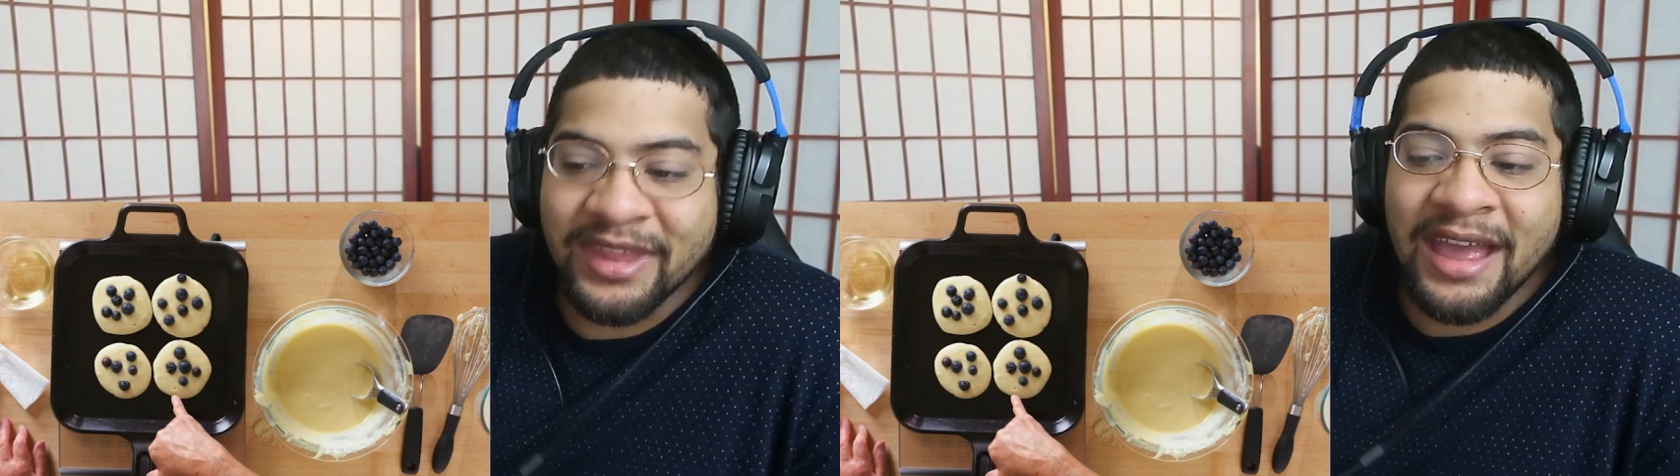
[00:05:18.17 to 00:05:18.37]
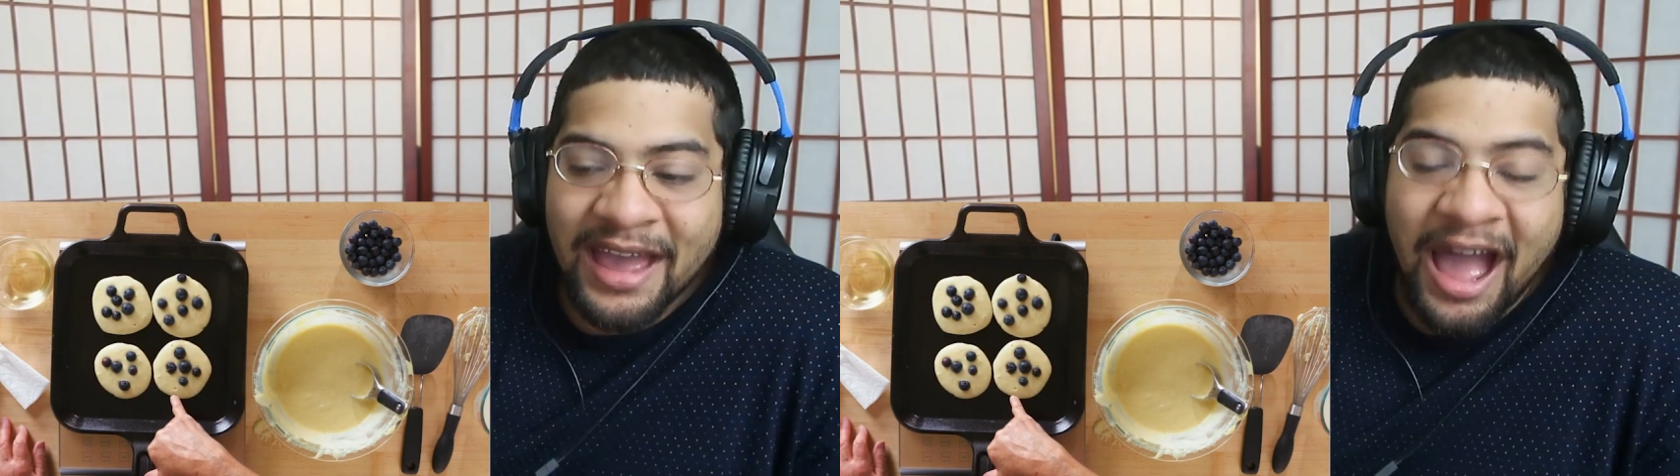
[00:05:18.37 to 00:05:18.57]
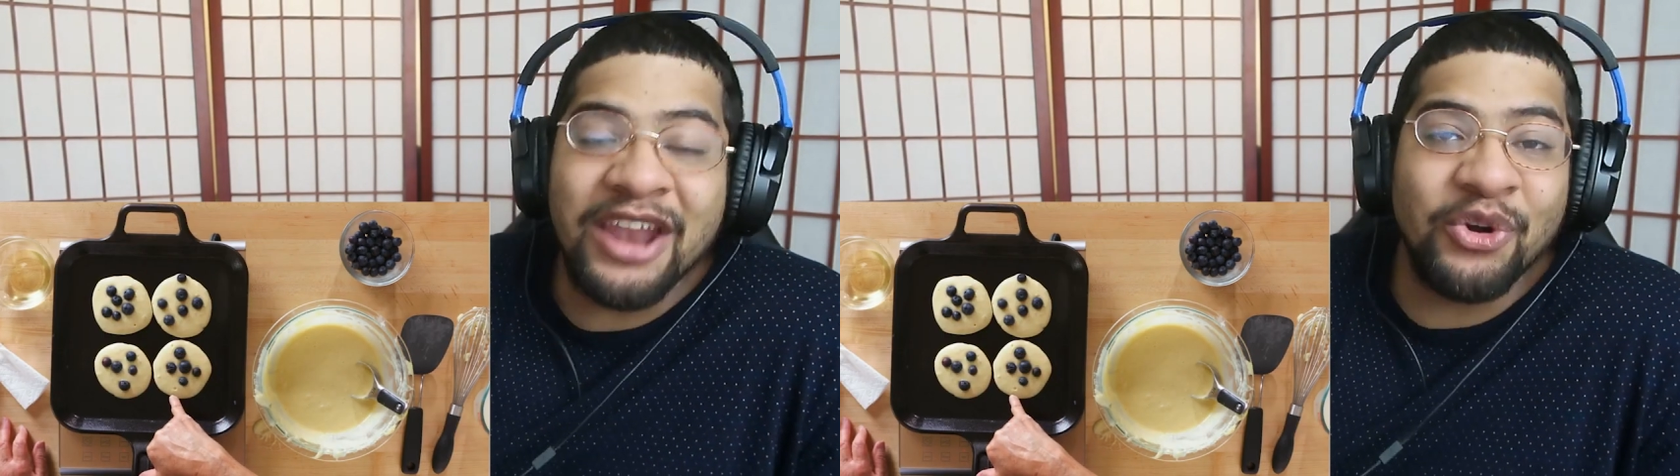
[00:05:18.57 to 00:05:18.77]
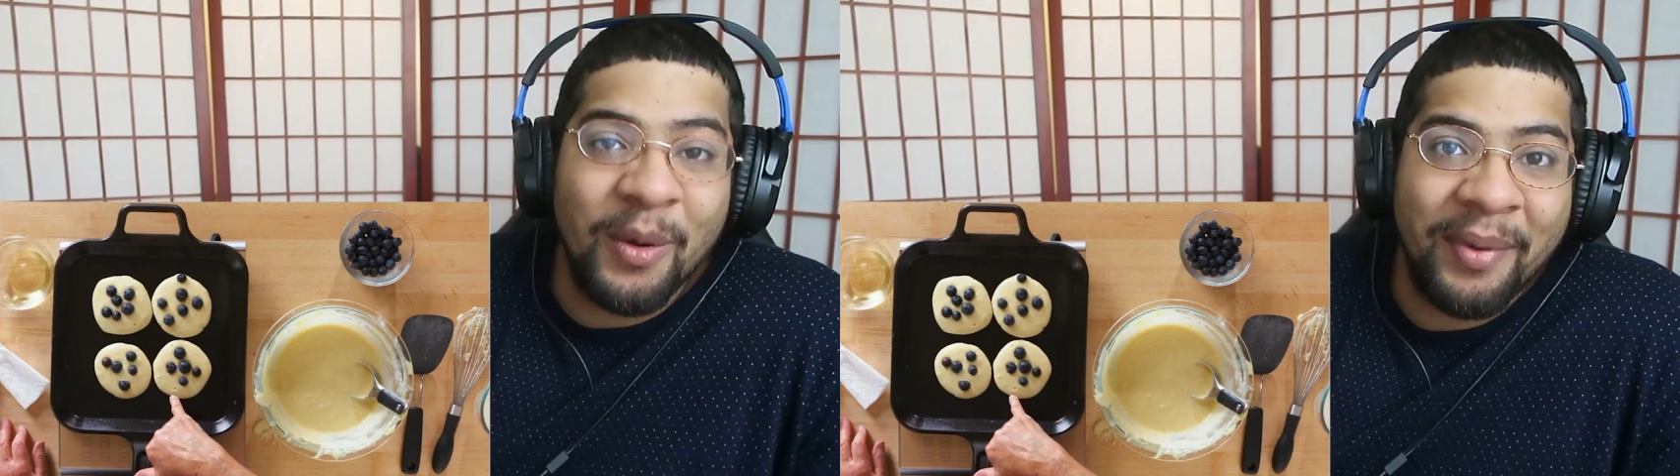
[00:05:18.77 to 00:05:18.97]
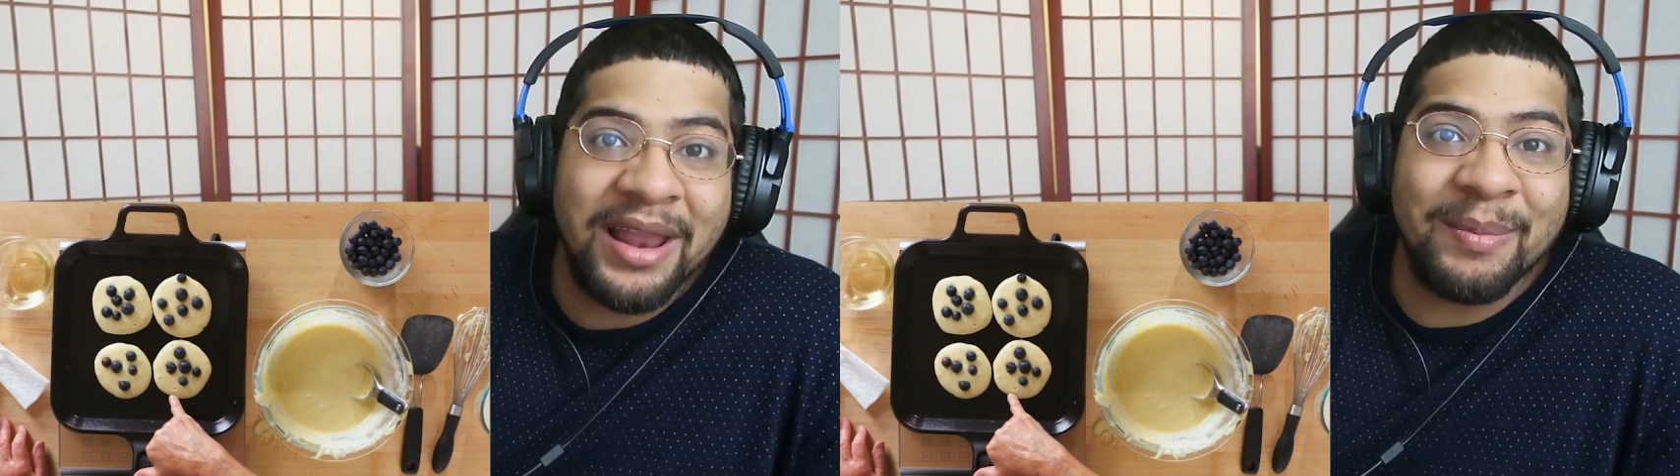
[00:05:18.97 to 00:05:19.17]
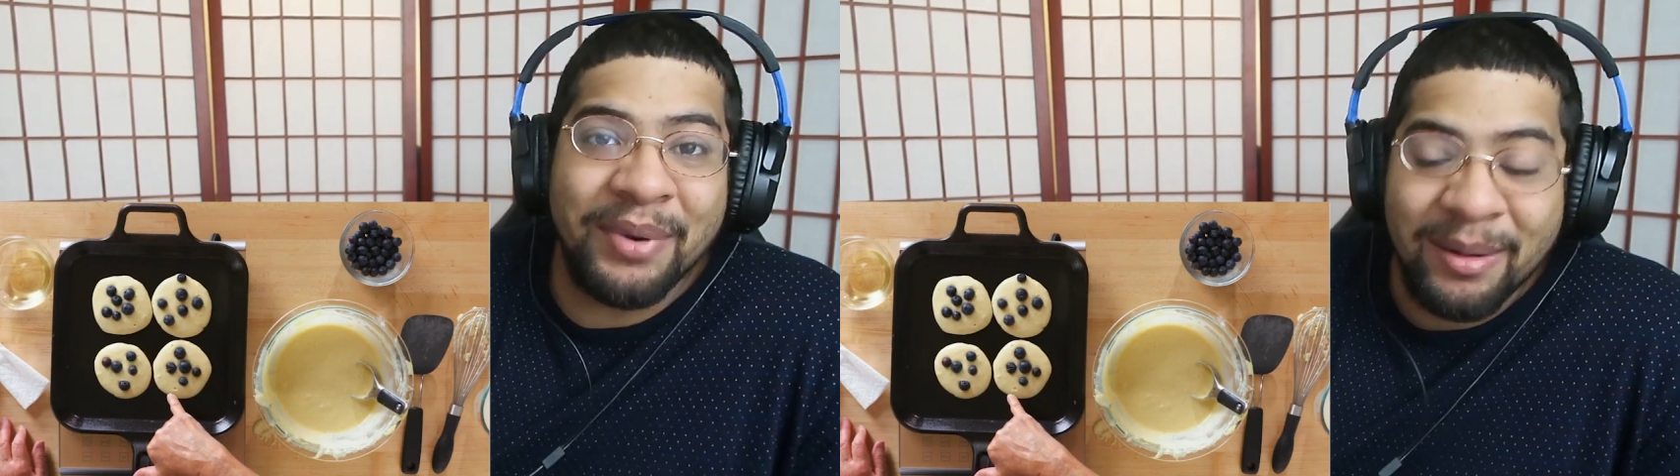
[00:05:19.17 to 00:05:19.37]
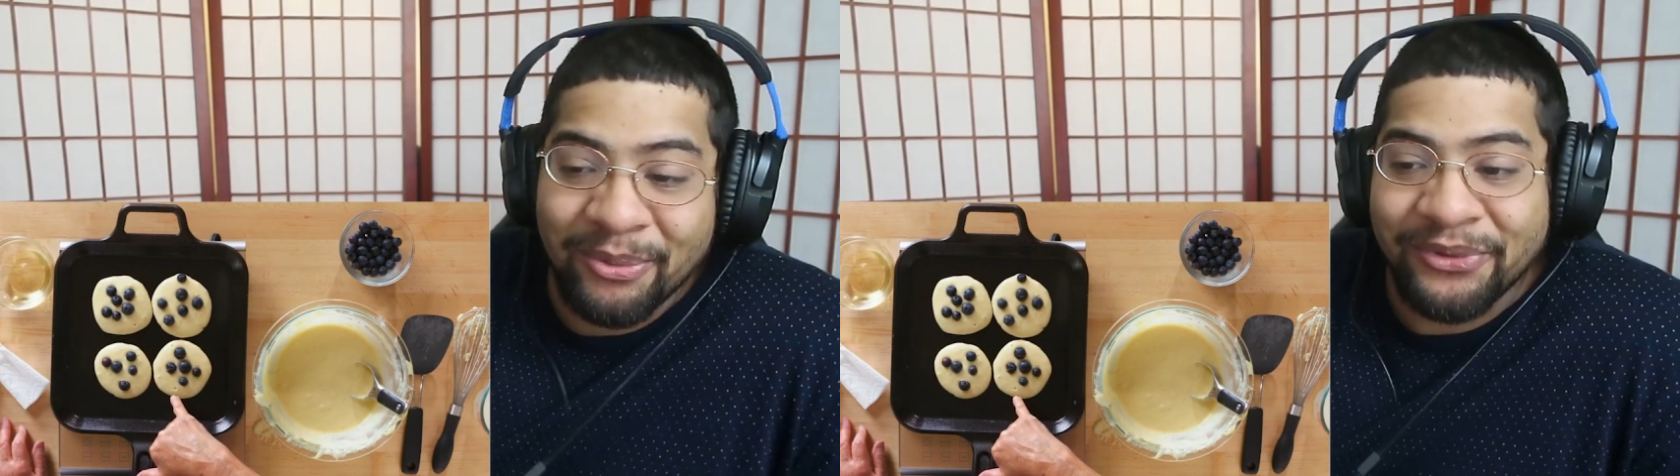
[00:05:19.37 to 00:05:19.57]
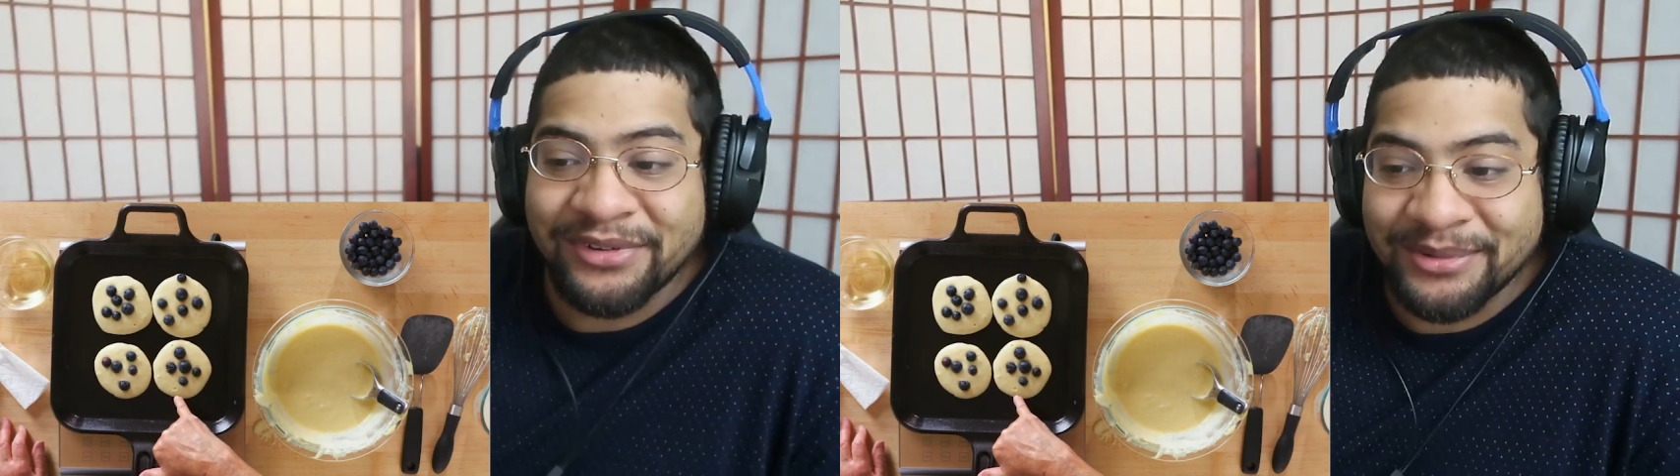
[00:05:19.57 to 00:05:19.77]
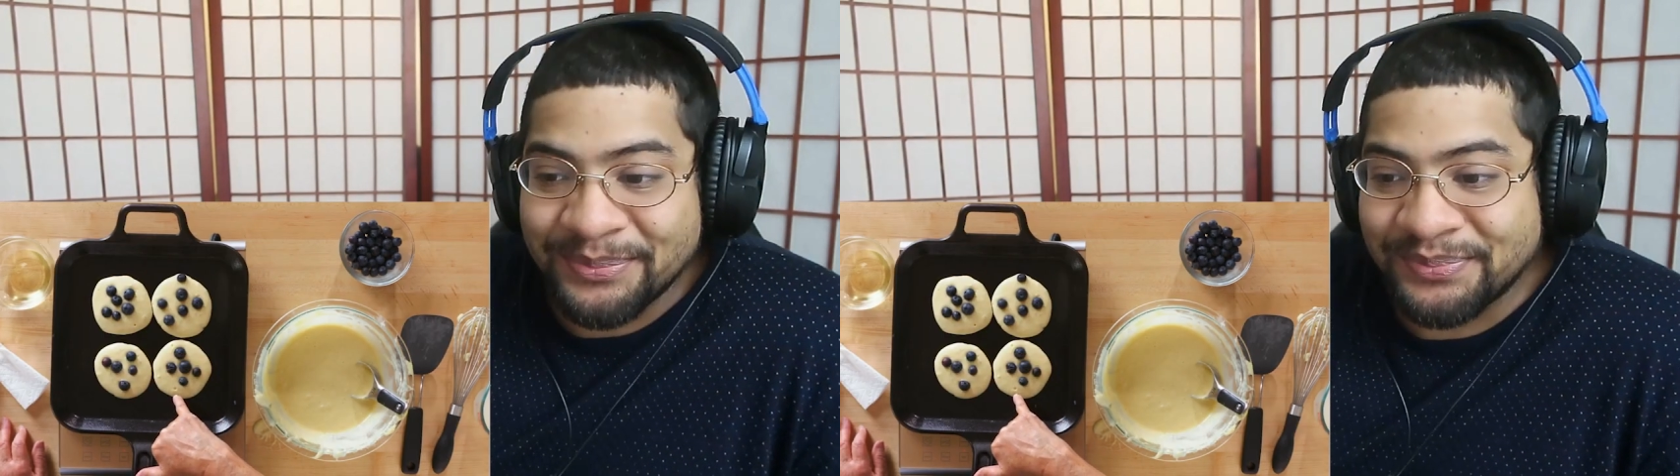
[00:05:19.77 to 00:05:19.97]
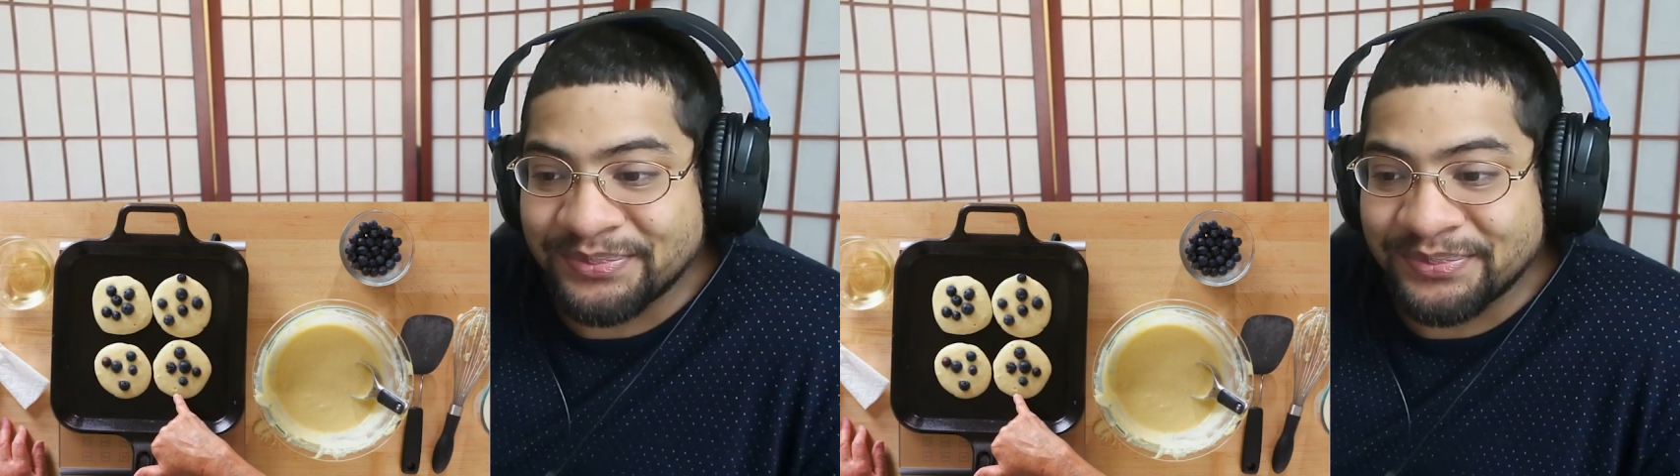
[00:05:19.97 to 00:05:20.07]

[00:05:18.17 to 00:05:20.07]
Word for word: and the I bubbles do it by the bubbles. Pop.